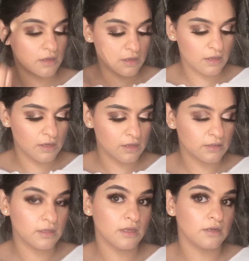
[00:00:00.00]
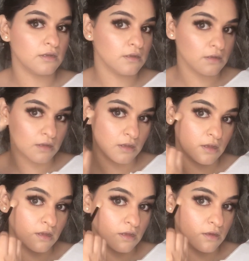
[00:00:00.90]
and then
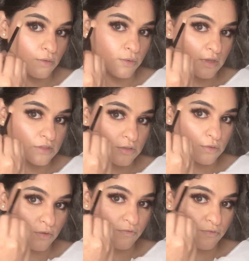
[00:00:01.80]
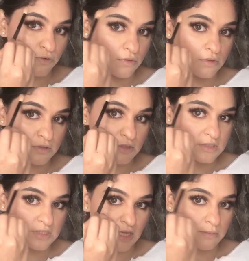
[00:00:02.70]
going to go on the
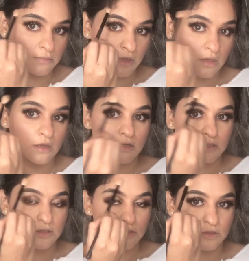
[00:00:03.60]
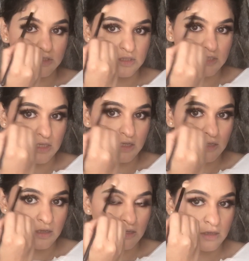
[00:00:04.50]
same to the C
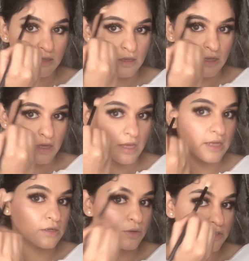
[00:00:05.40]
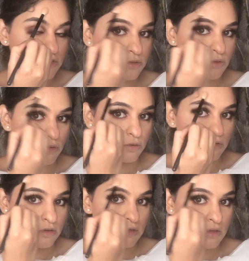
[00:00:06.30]
and going to go
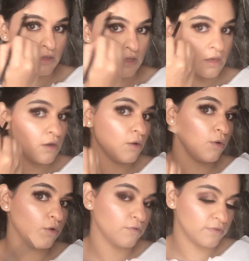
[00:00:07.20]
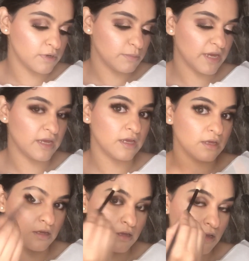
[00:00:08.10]
over my
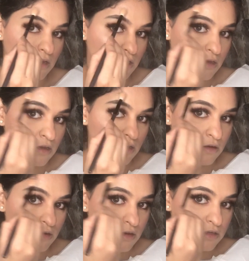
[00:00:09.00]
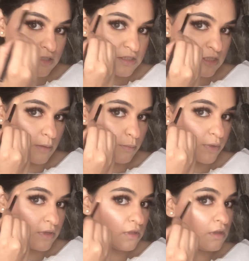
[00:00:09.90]
temple.